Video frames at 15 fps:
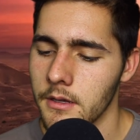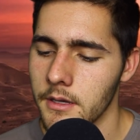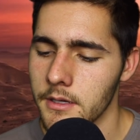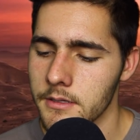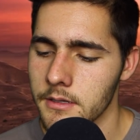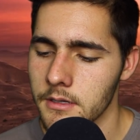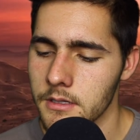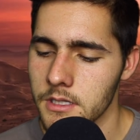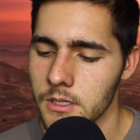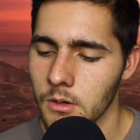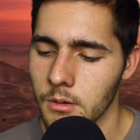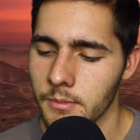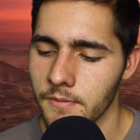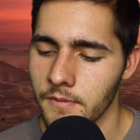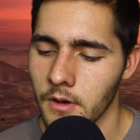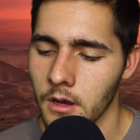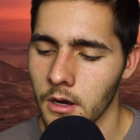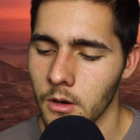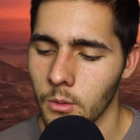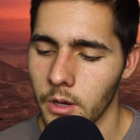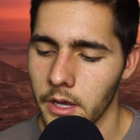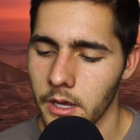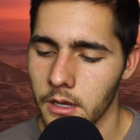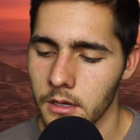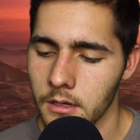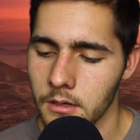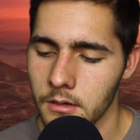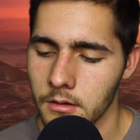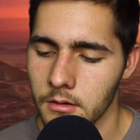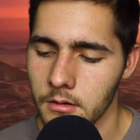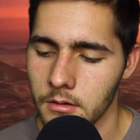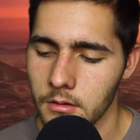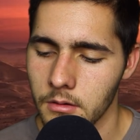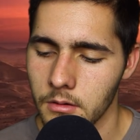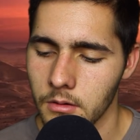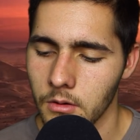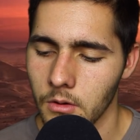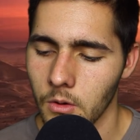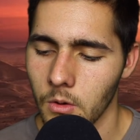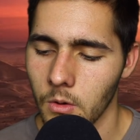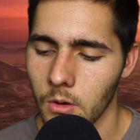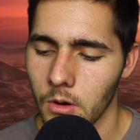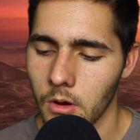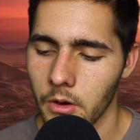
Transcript: Is the storm far away? Or